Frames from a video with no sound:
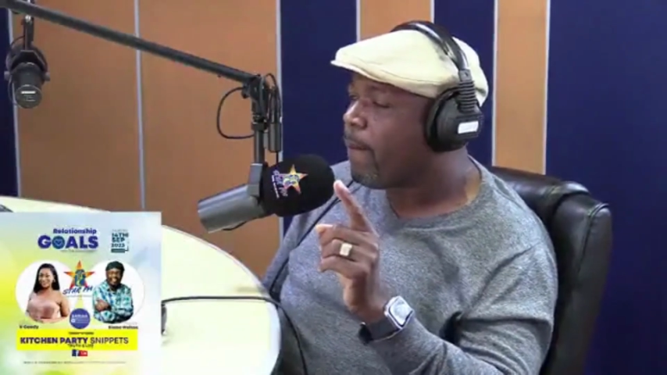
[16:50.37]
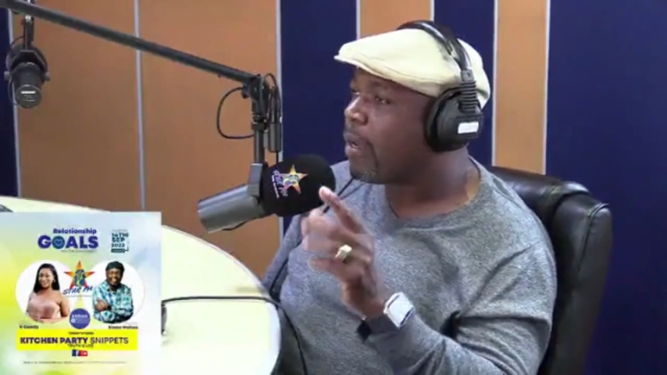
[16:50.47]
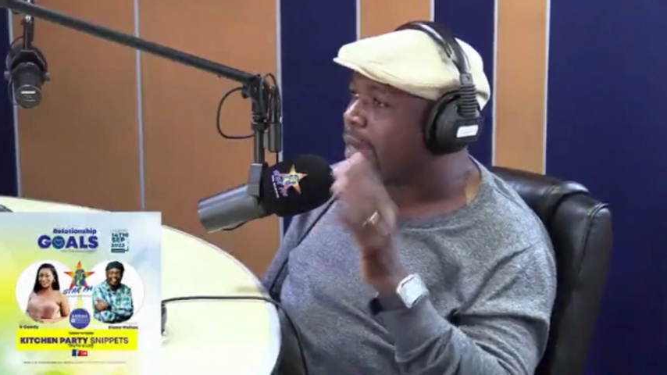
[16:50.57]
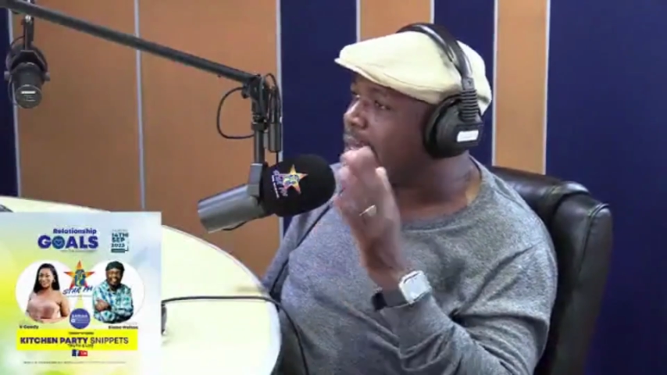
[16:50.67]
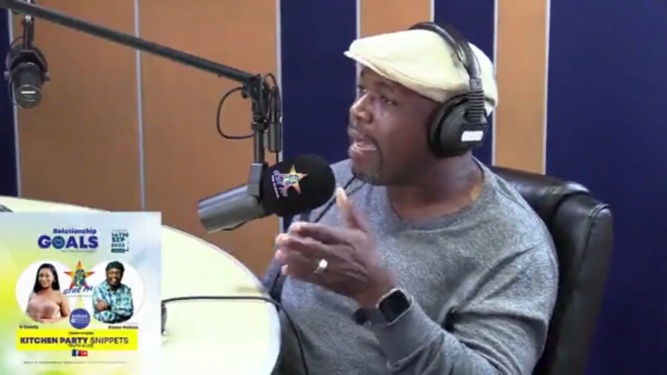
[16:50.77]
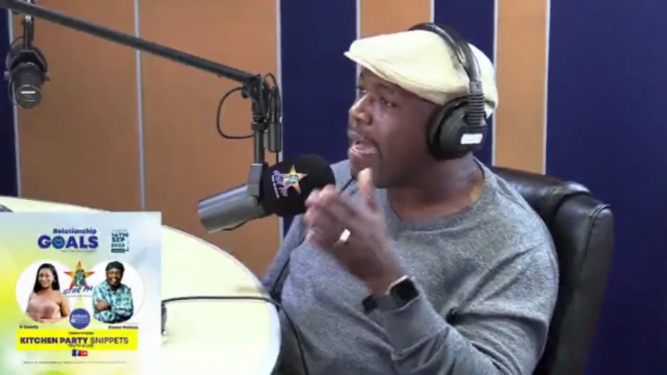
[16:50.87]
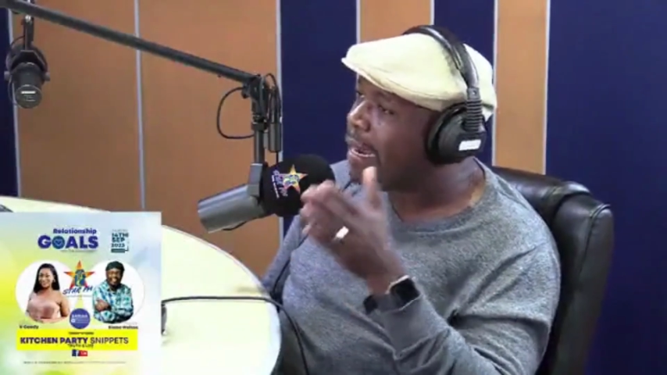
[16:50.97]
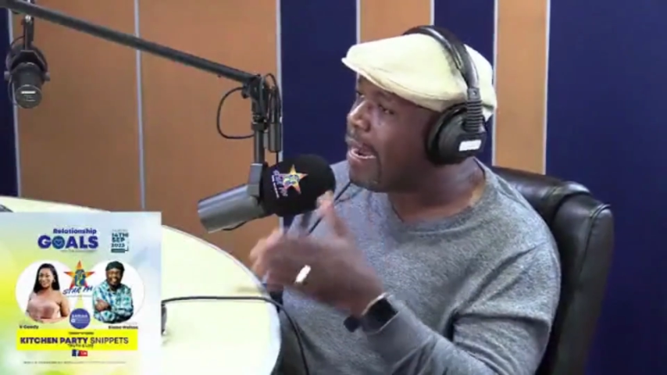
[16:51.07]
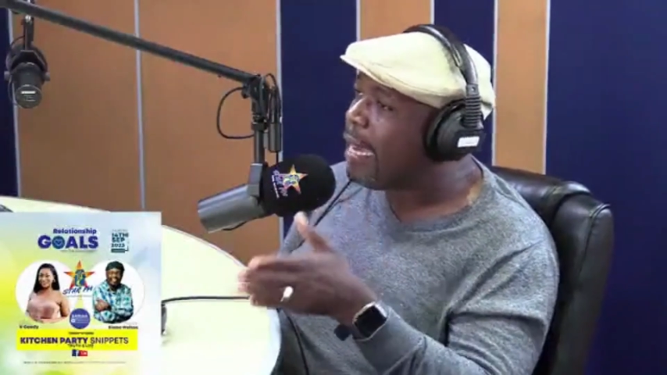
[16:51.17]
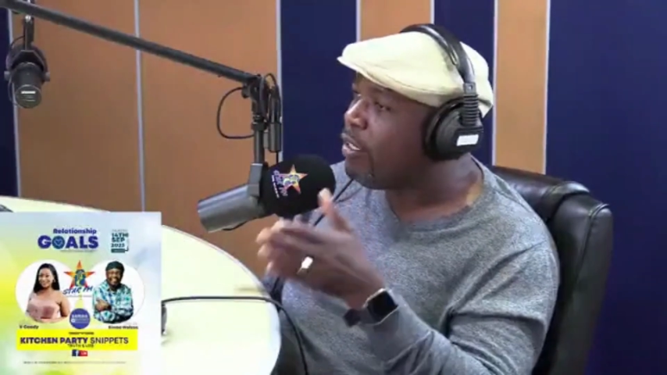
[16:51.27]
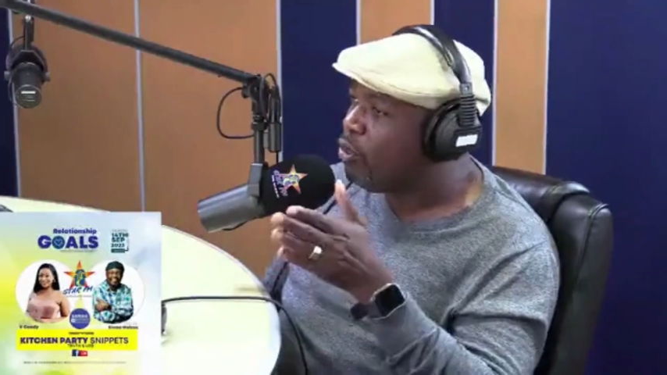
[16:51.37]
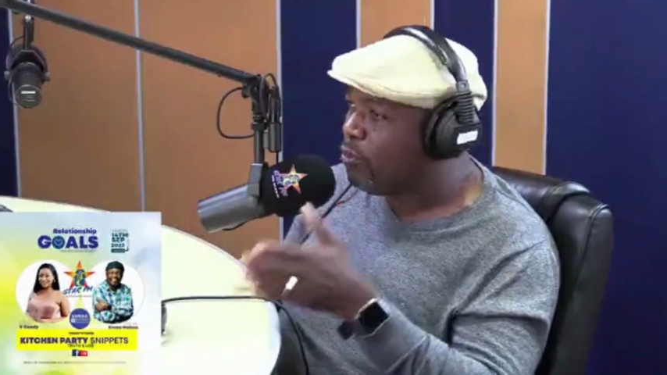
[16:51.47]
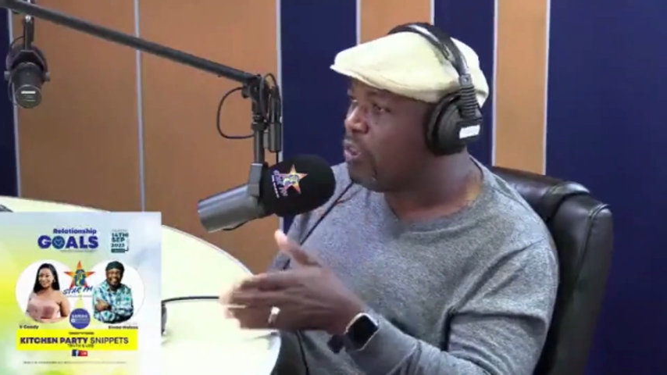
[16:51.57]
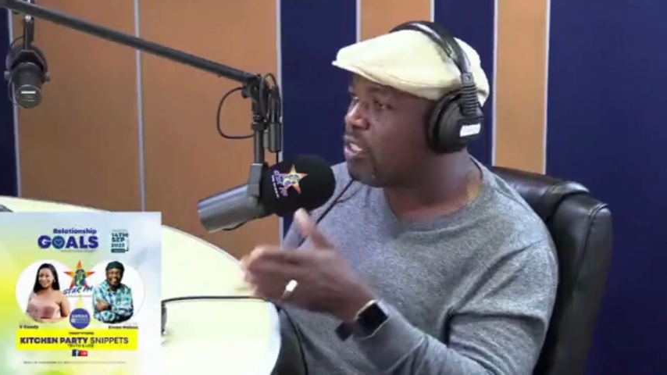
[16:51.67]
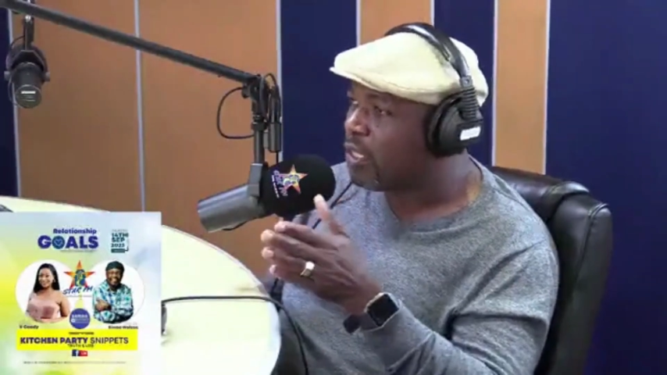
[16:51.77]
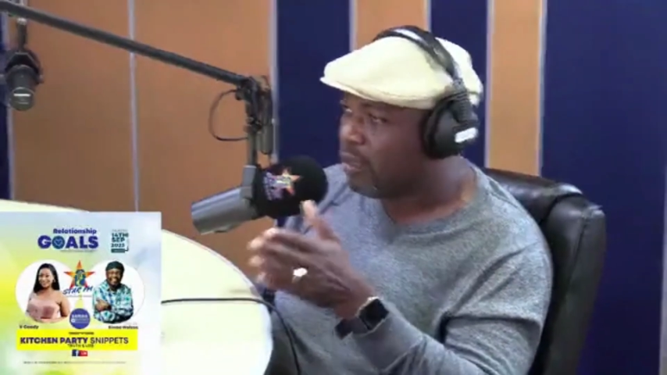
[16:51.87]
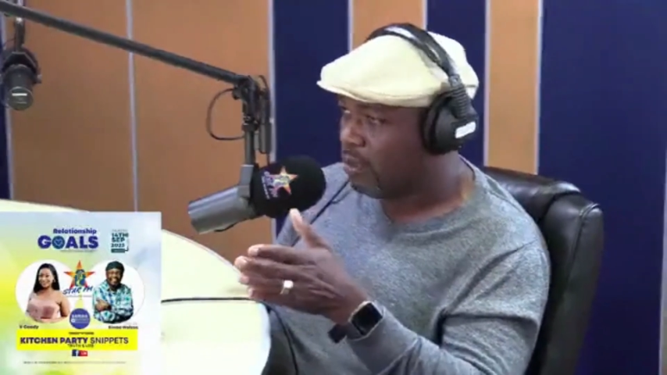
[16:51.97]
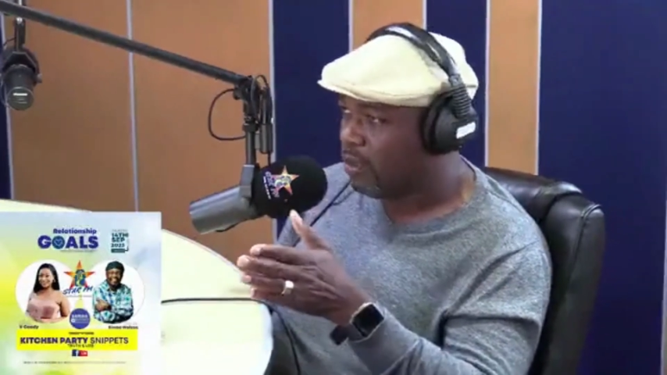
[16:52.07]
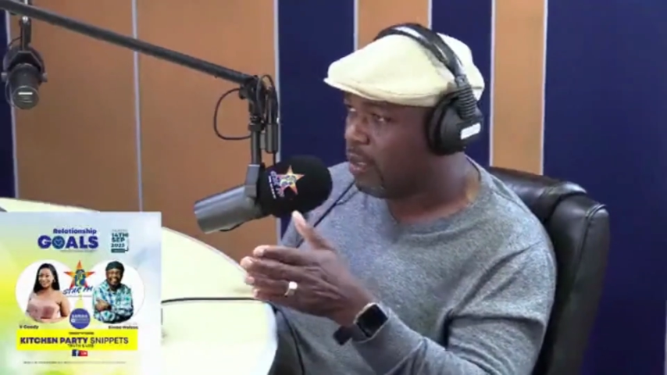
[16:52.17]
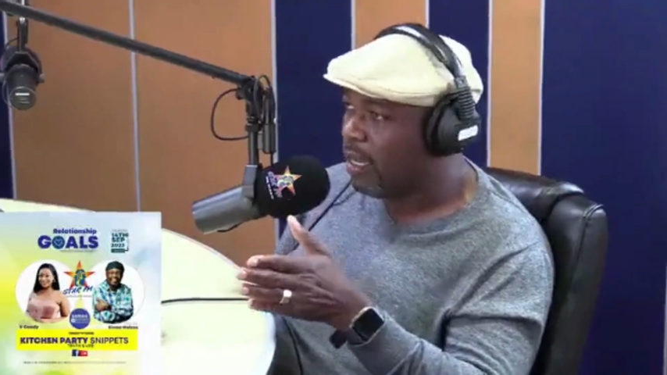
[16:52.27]
Rather align your vision
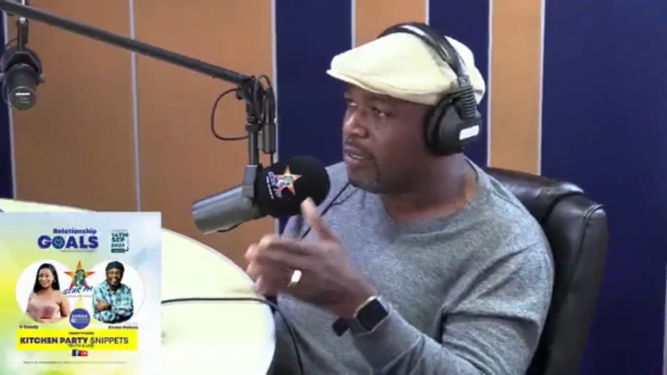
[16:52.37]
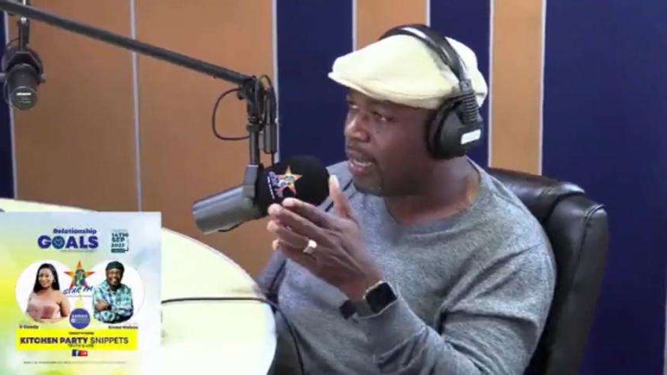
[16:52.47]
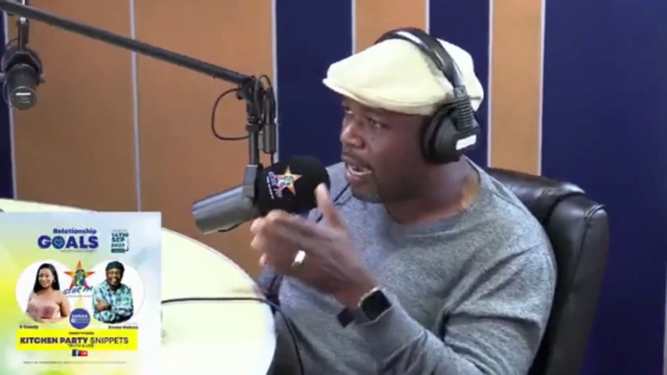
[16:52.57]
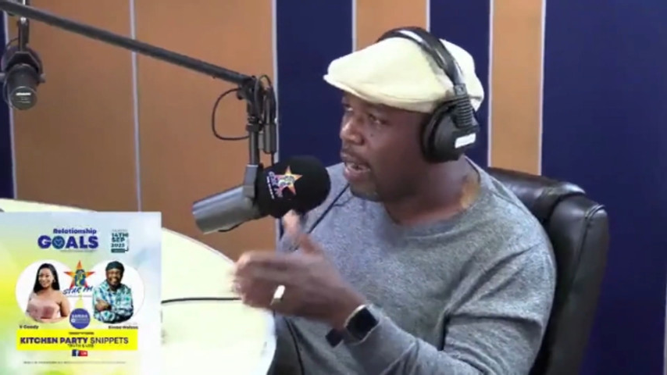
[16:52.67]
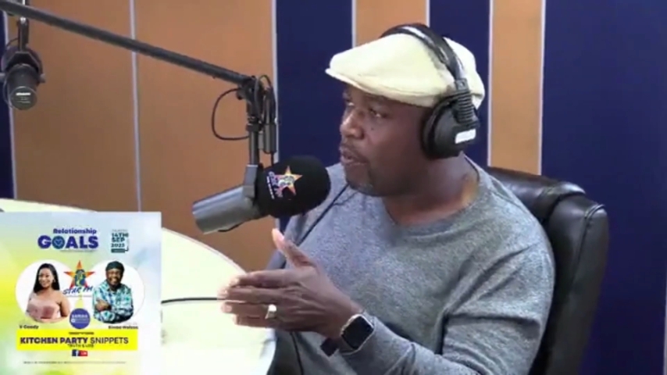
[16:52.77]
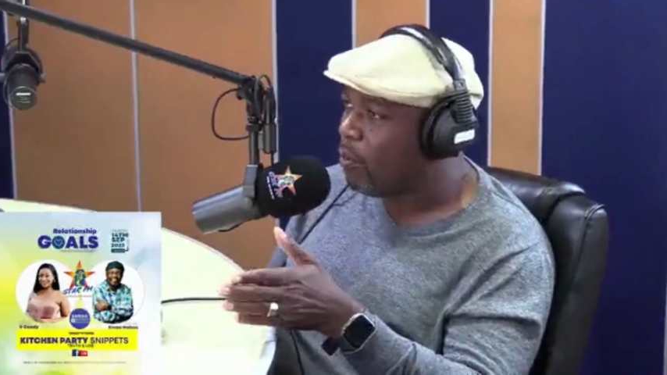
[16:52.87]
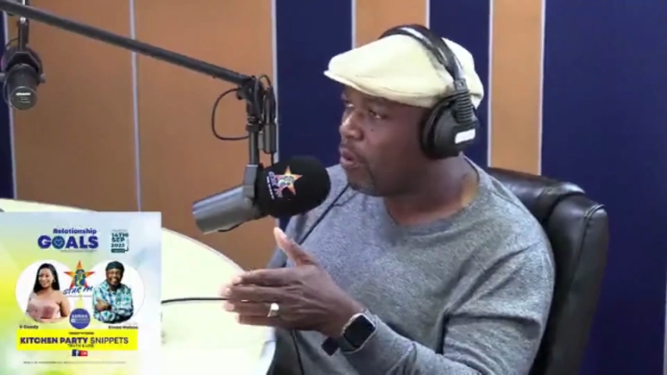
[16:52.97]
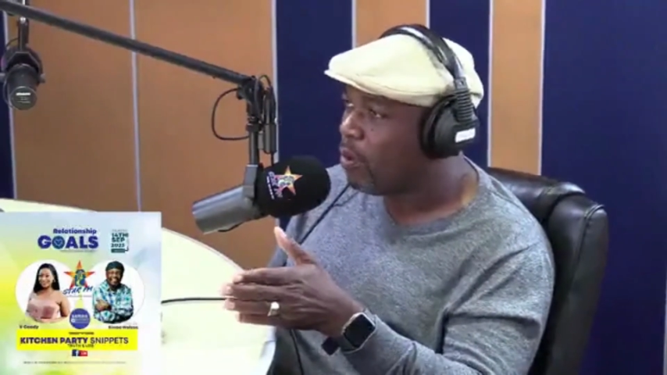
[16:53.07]
as a couple.